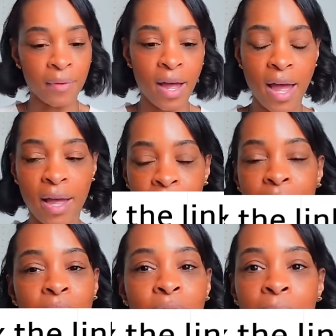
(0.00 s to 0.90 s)
will have
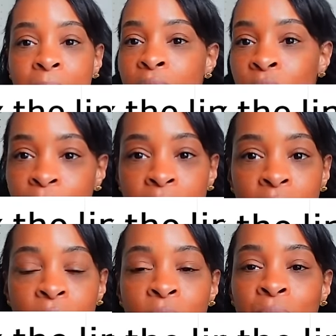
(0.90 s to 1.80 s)
a coupon
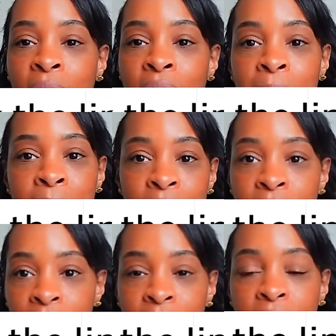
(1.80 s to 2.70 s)
code and
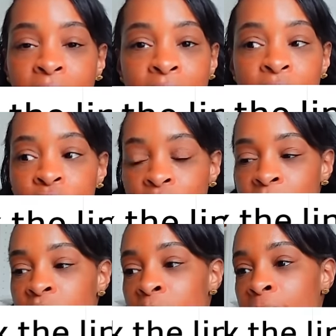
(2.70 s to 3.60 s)
the link in the
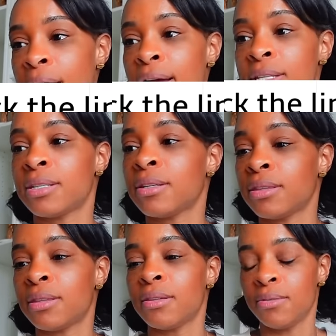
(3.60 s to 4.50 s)
description box,
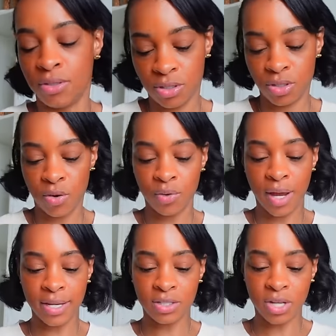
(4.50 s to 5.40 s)
so you
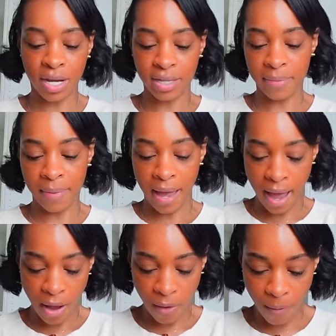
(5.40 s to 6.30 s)
guys check them
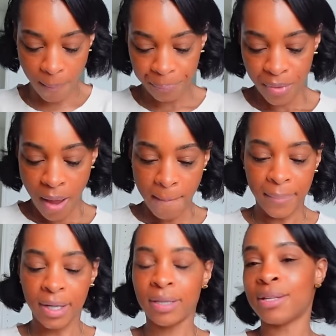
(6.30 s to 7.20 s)
out.
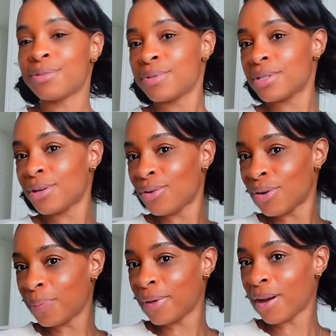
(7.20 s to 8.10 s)
But this was a
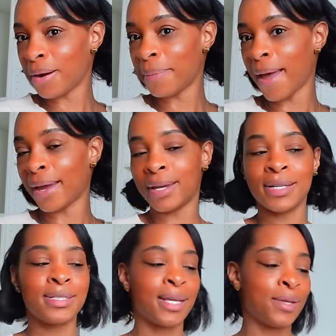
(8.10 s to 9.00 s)
cool PR
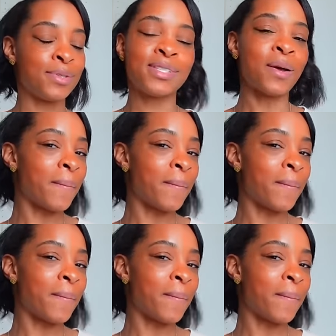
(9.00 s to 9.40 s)
package. Thank you so